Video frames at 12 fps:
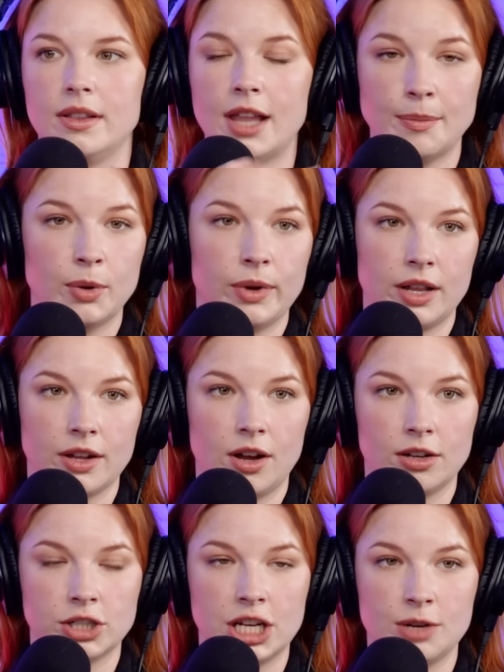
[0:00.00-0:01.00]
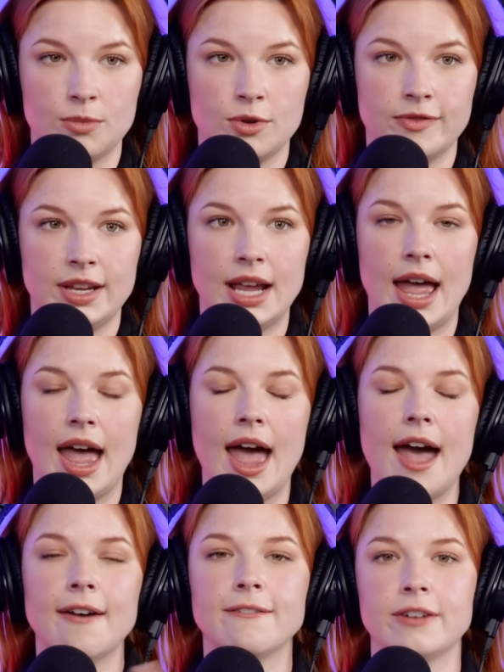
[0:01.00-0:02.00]
number one on the call sheet in a movie,
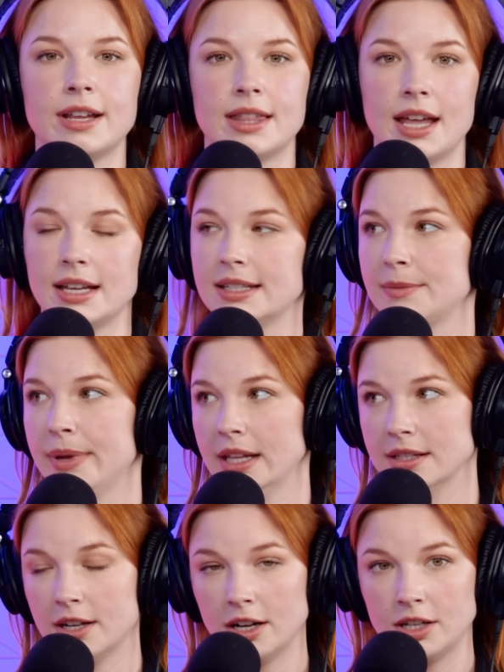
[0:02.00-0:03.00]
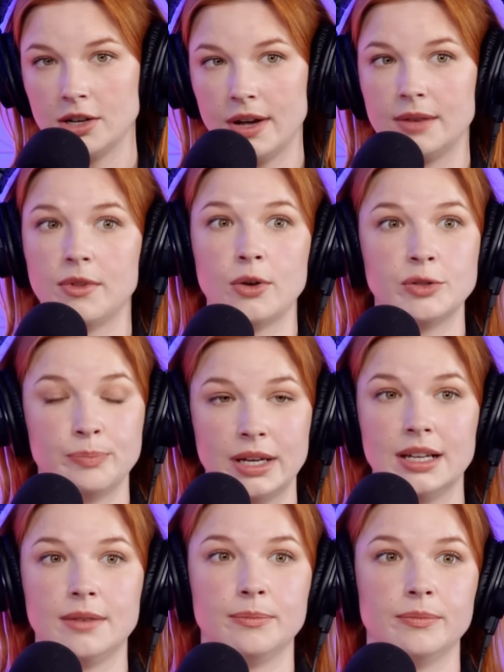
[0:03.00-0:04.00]
everything is dependent on you. And those
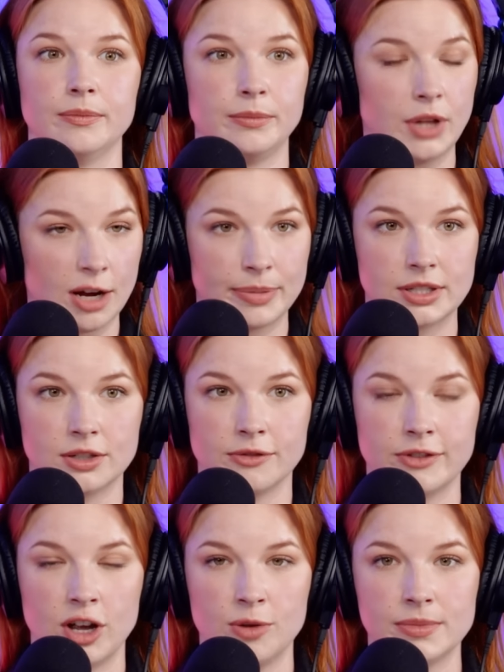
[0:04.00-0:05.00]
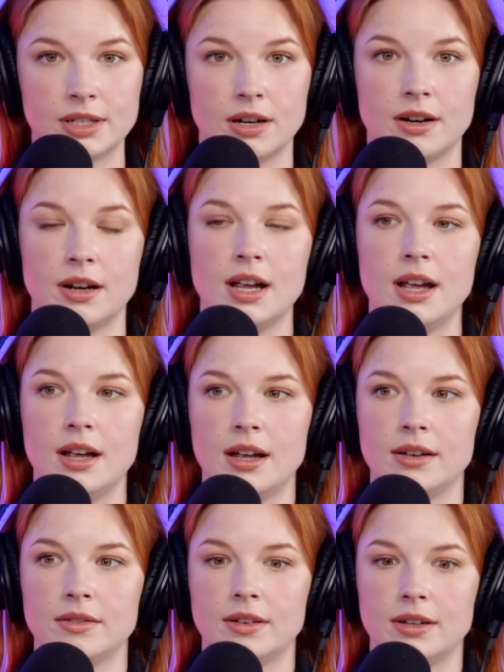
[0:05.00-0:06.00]
big blockbuster films are
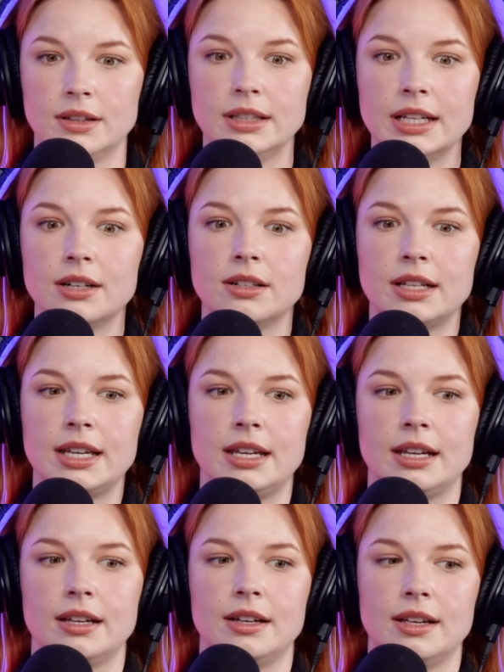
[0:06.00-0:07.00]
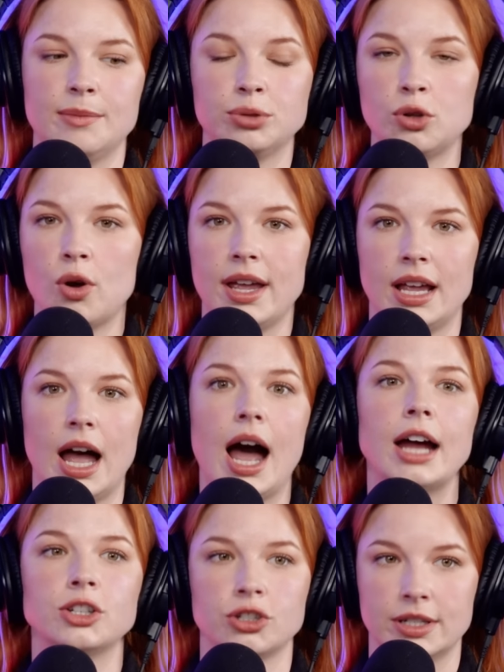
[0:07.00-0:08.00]
literally employing
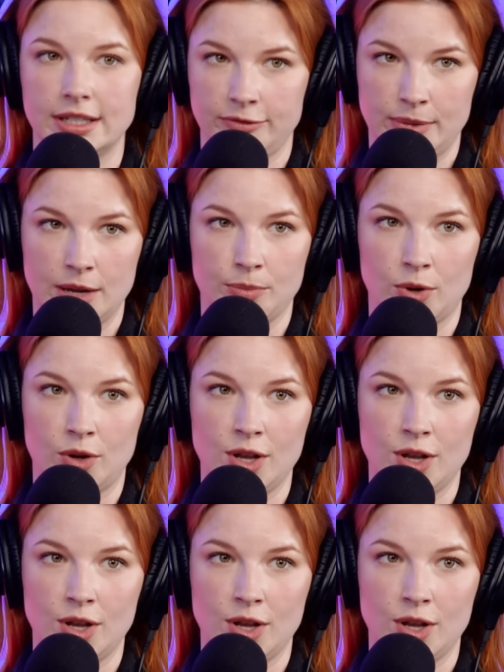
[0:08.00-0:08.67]
hundreds of people.